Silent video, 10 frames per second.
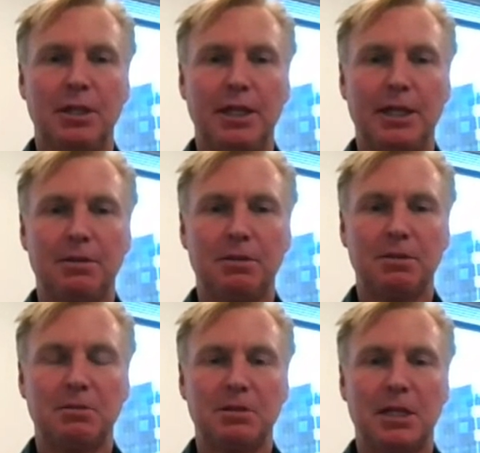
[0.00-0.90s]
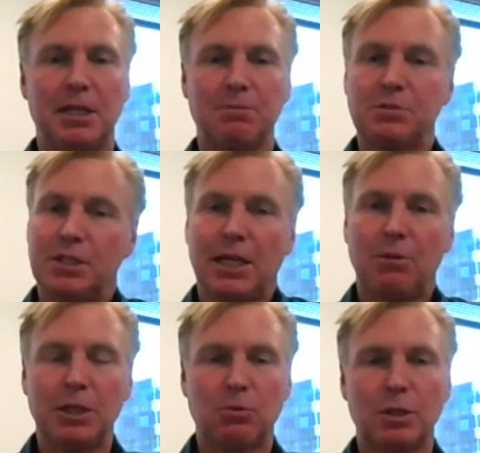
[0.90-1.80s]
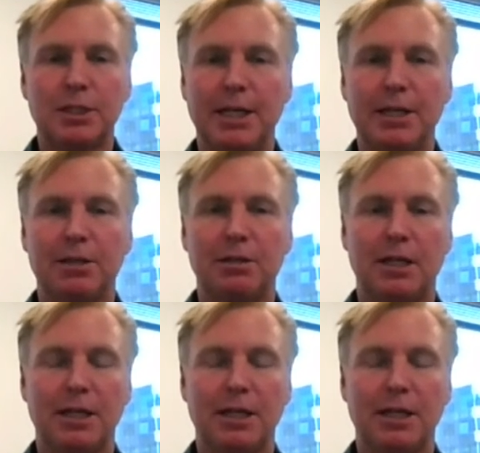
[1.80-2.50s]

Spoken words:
and see how we can work together.